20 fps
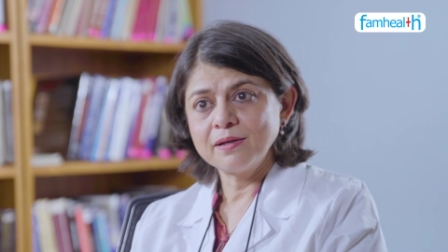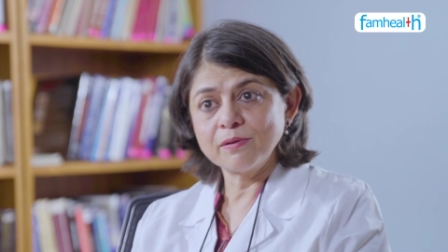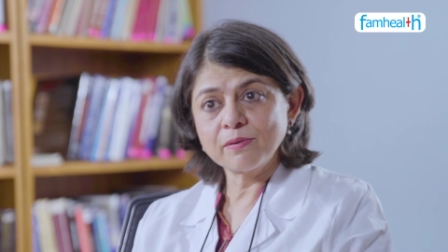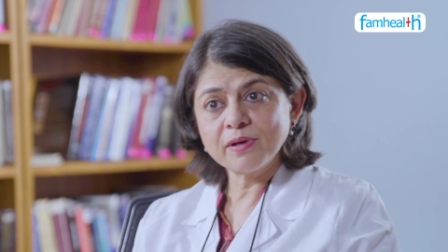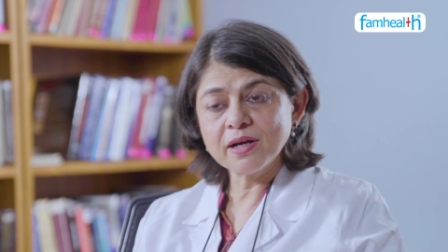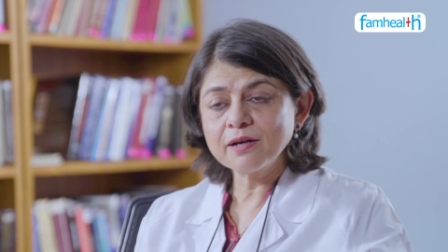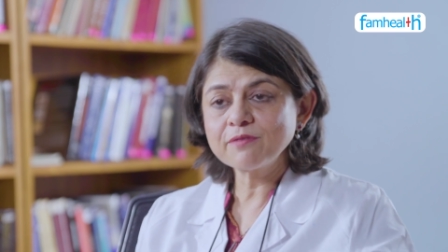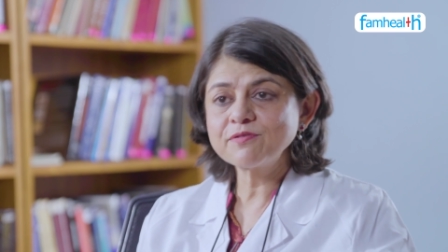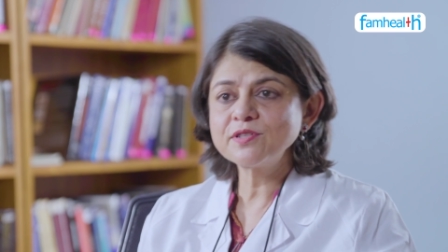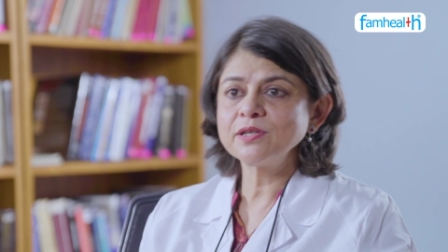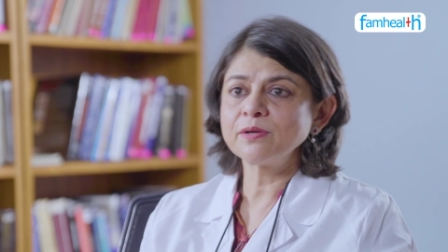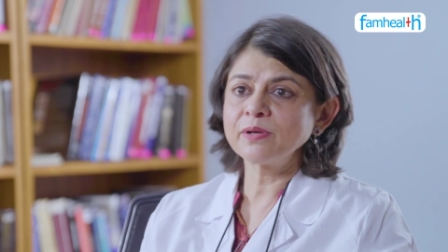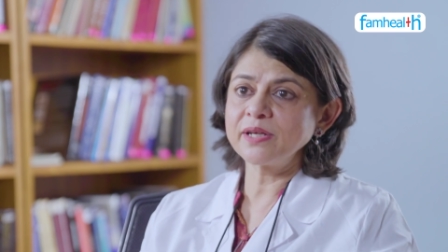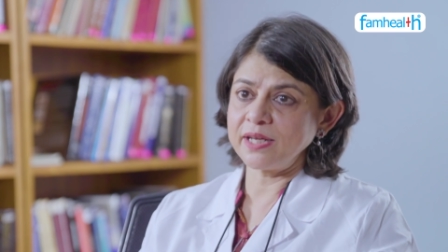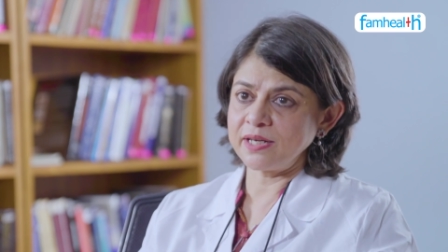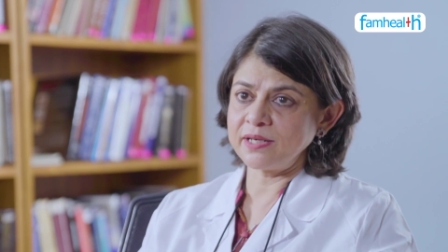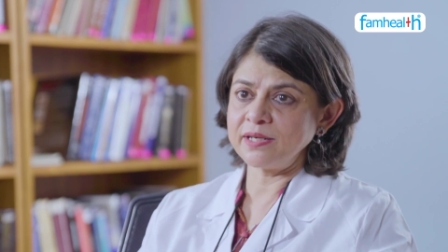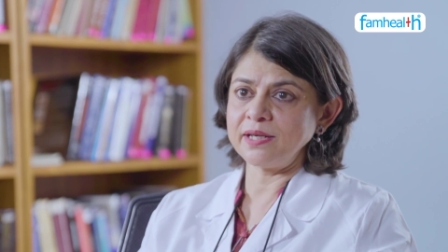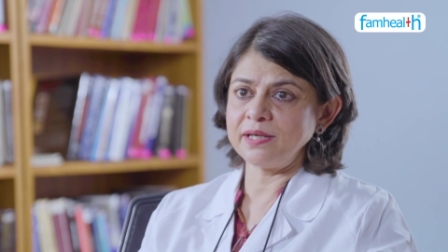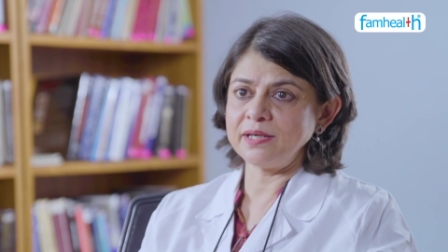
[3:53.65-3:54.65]
look after your
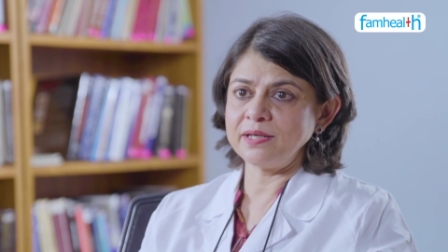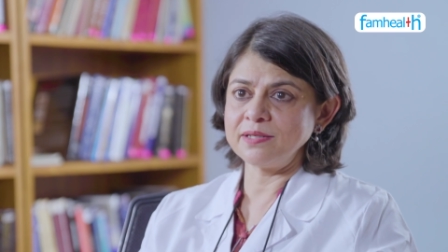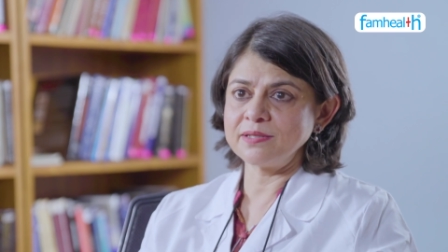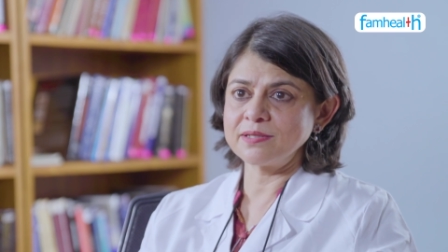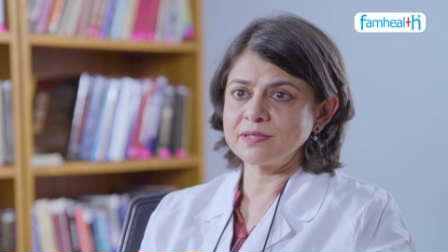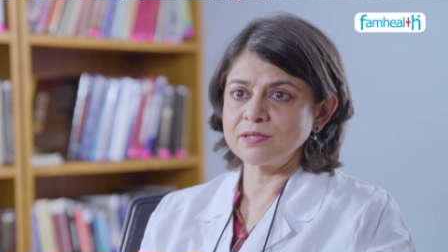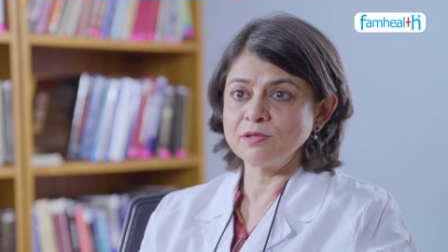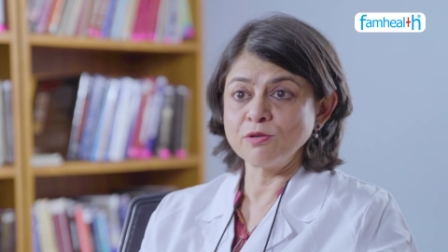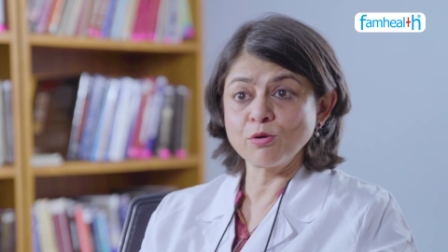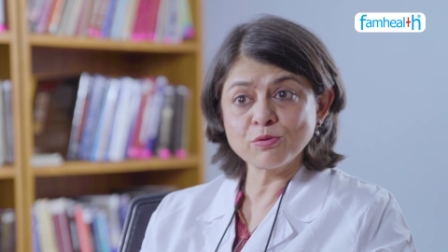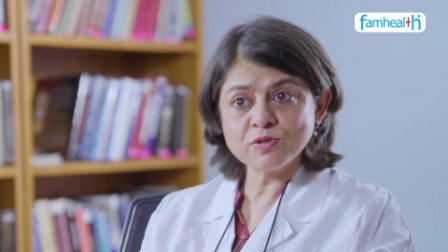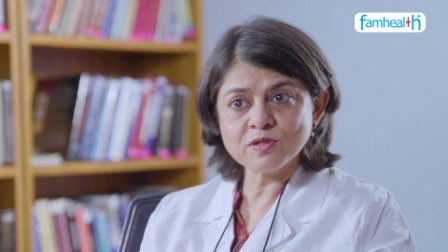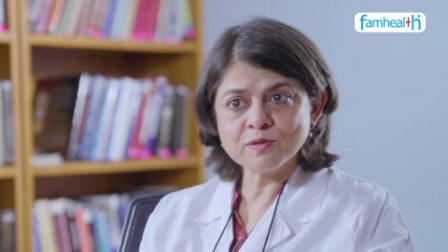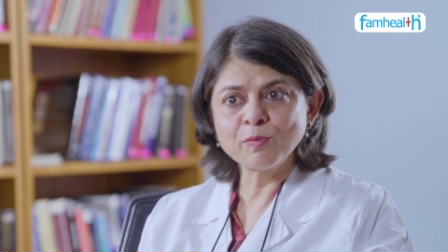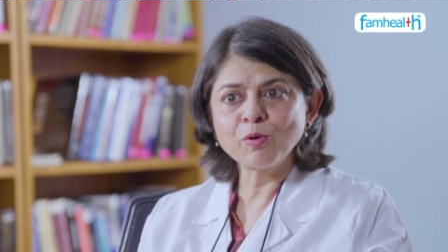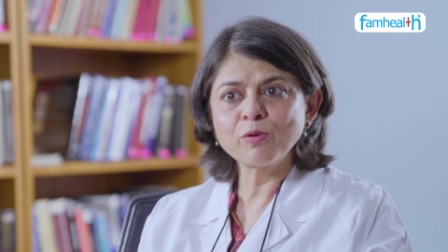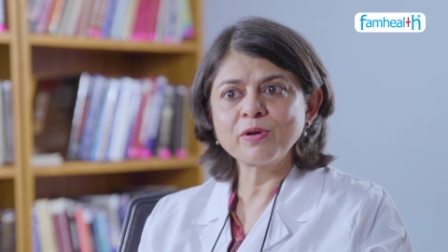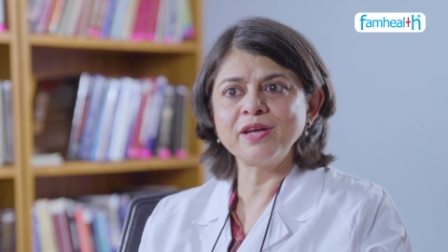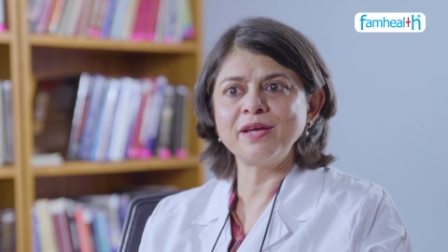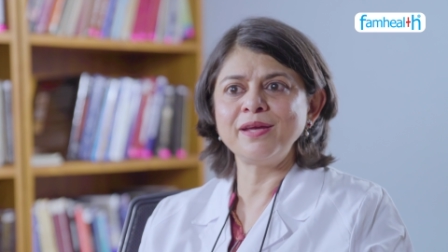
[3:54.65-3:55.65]
kidneys, no
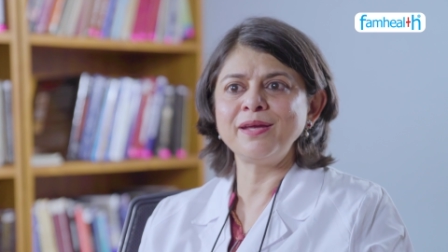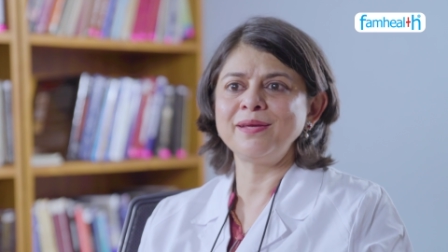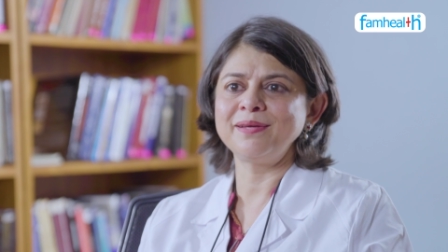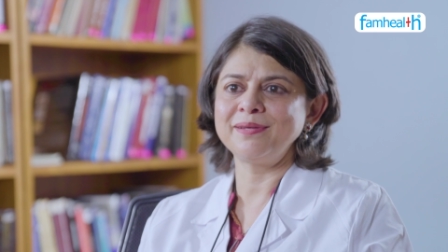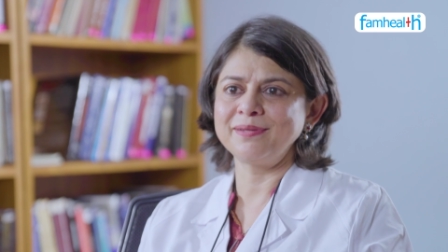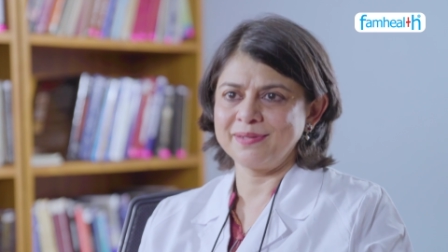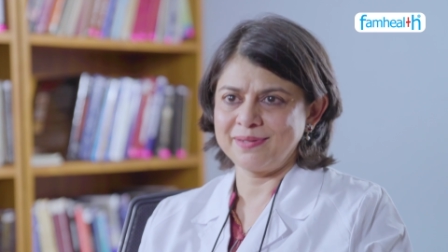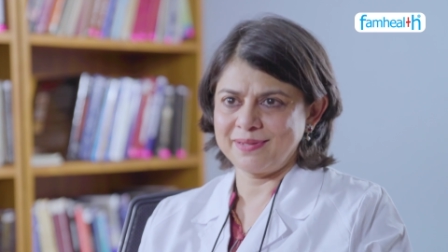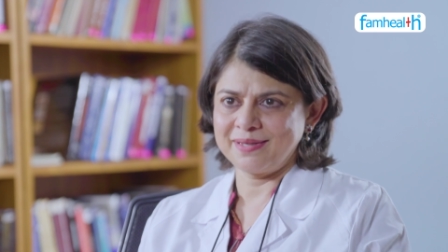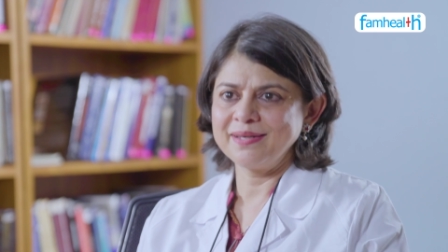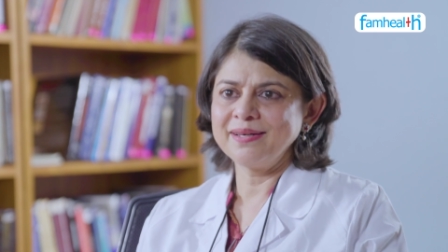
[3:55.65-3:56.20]
smoking.